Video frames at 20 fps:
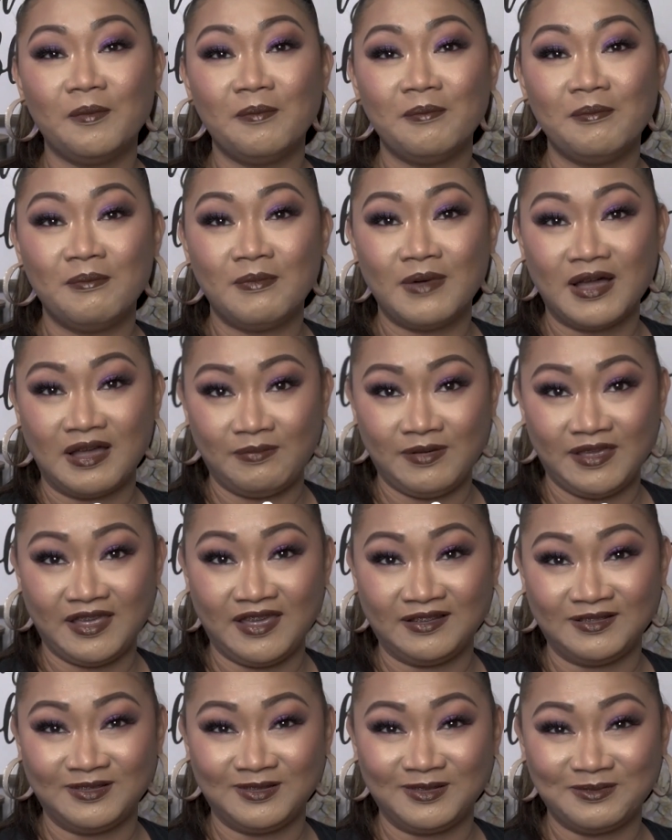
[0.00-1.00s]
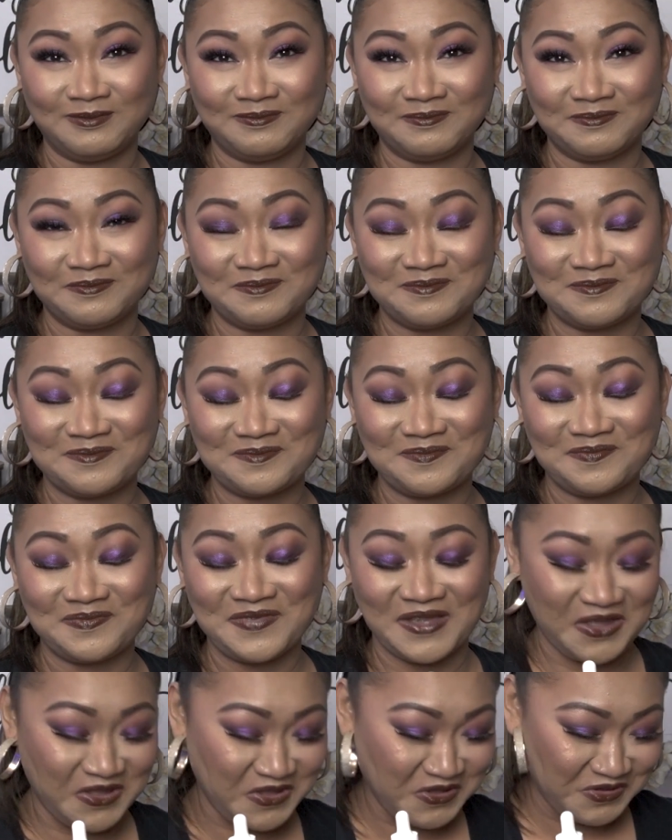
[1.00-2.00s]
My bad.
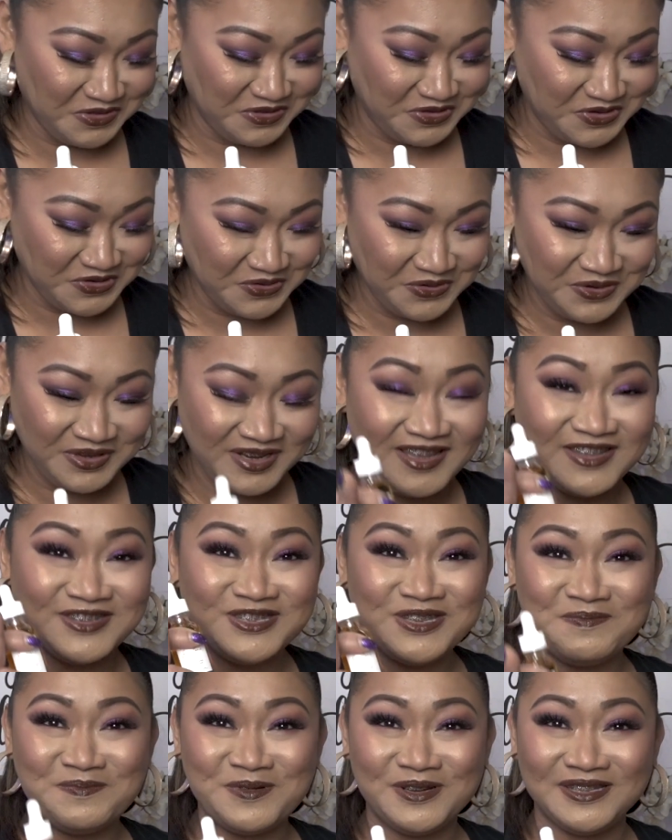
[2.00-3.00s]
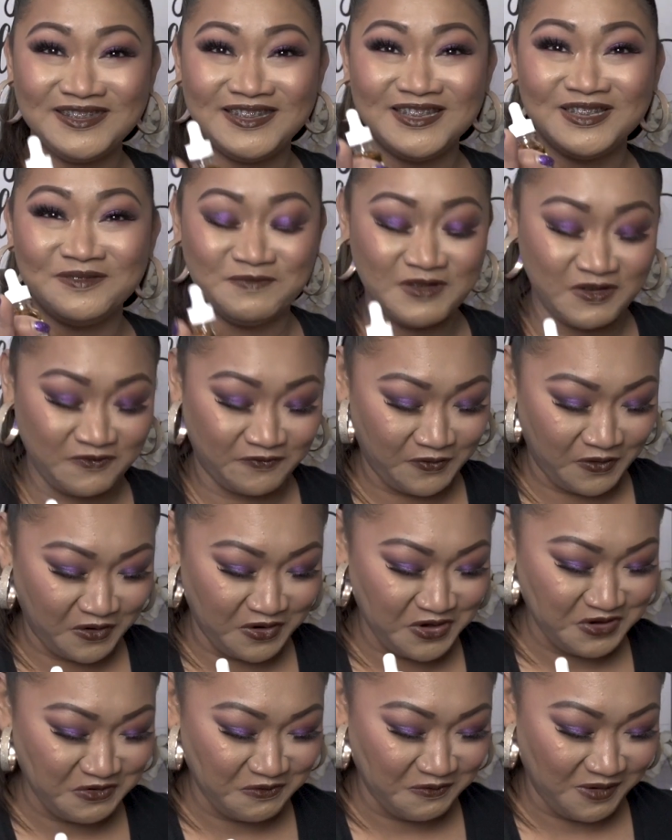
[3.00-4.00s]
You do need to put this before
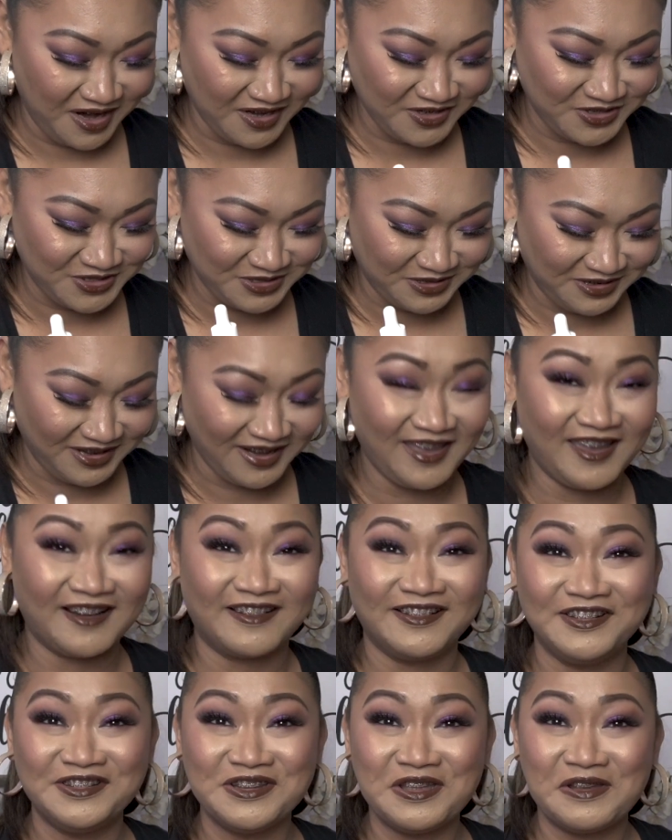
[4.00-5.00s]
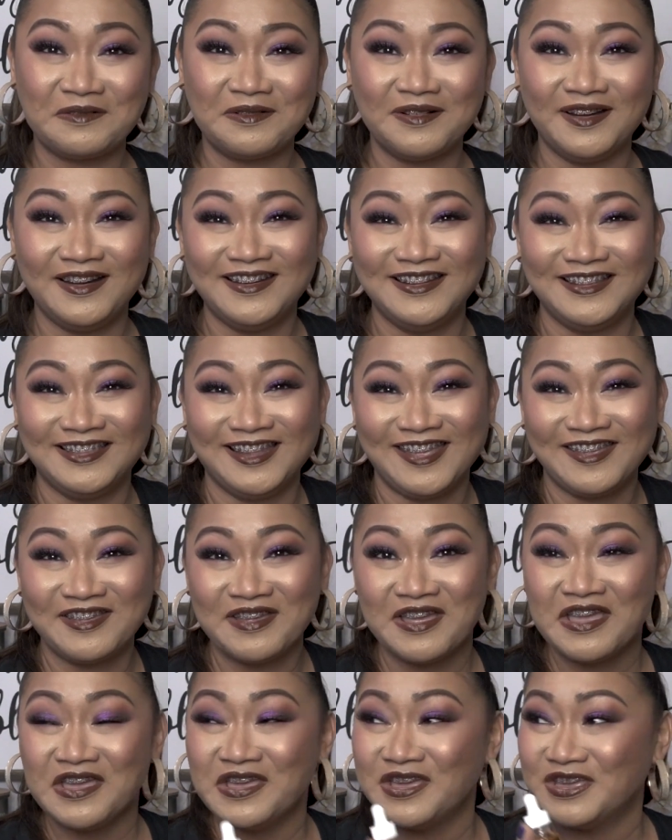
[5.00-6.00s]
you wash your hair and you're already like
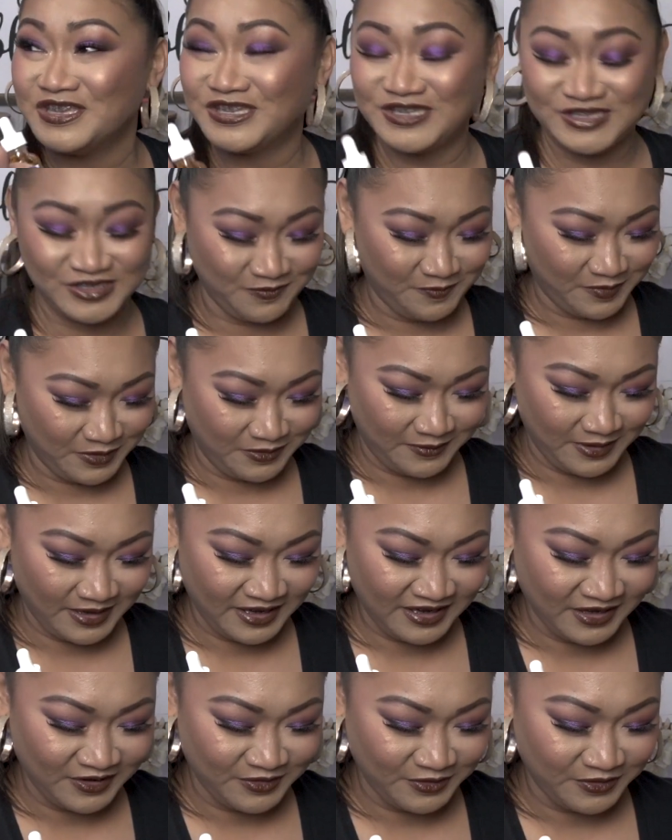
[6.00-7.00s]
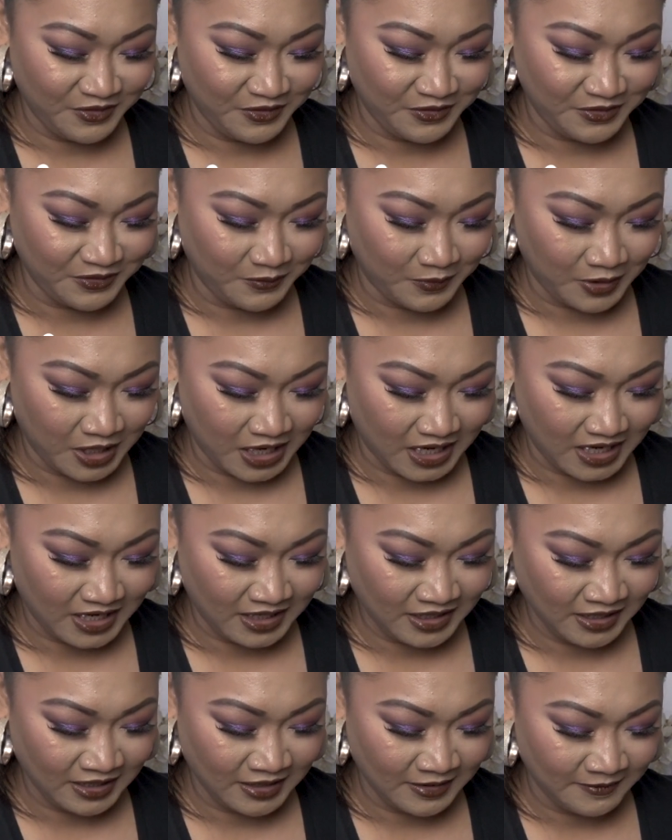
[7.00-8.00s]
super ready to go to
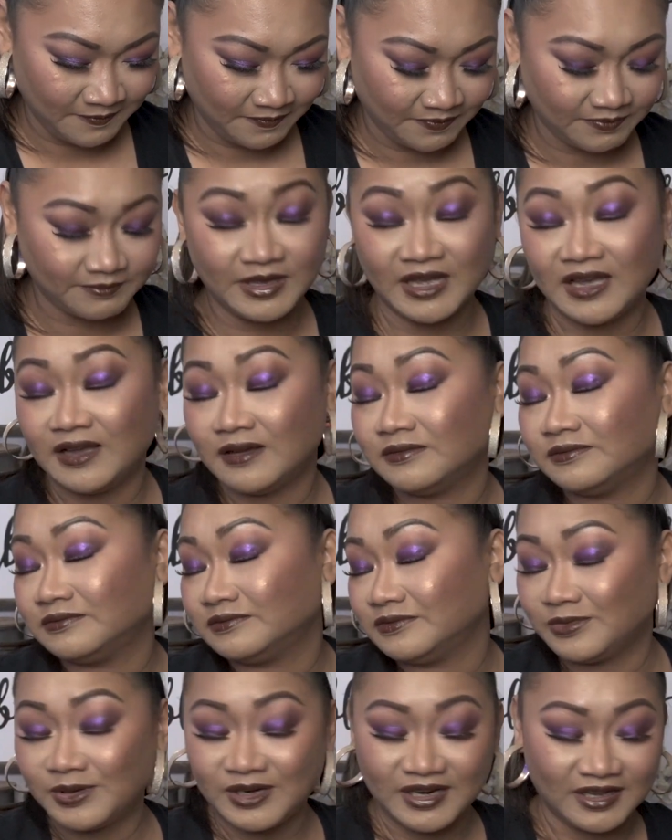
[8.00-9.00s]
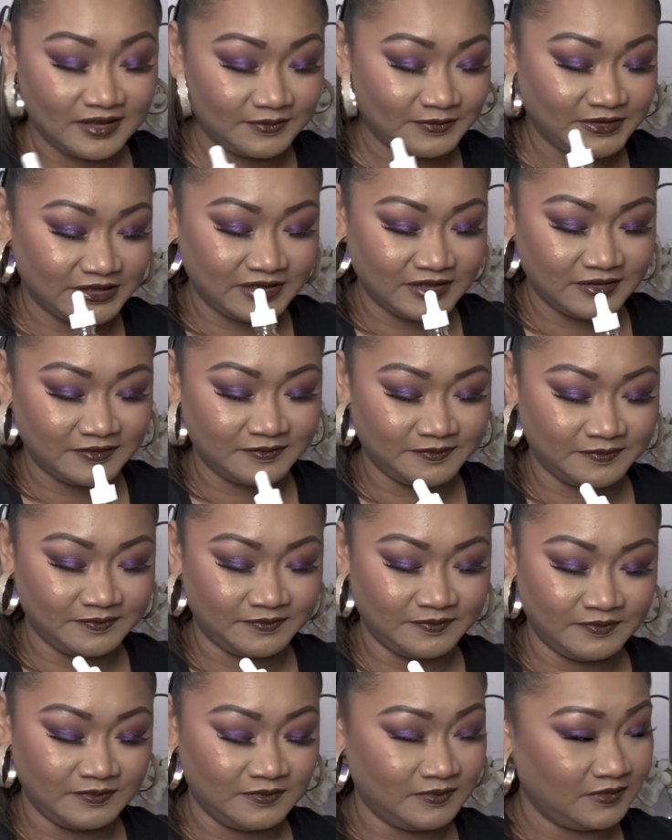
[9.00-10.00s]
work. But whatever.
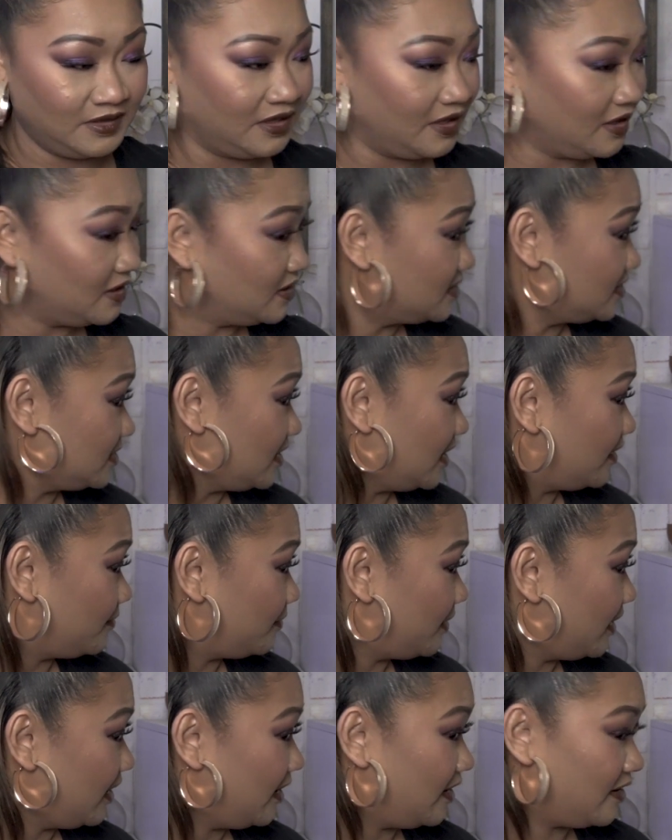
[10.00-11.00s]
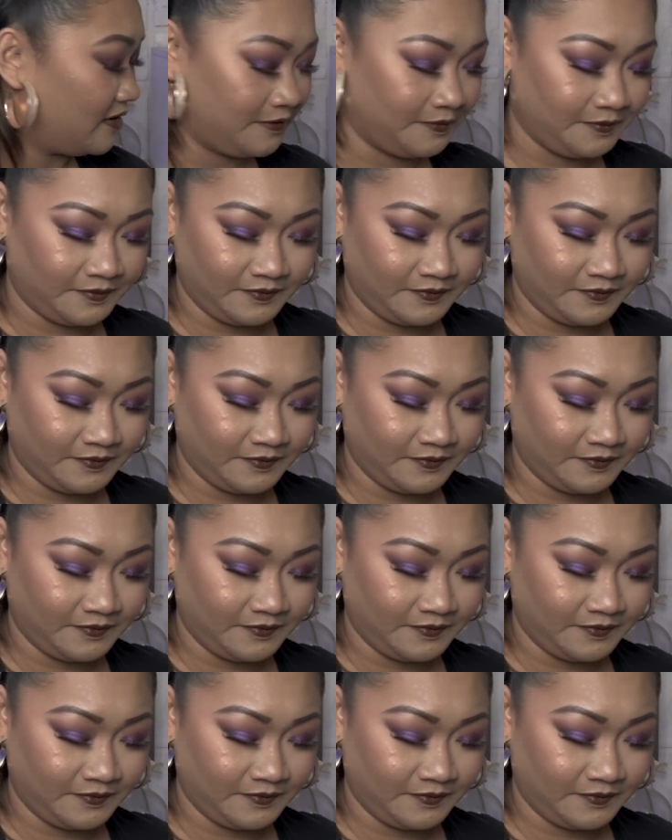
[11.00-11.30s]
I'll stay in my hair.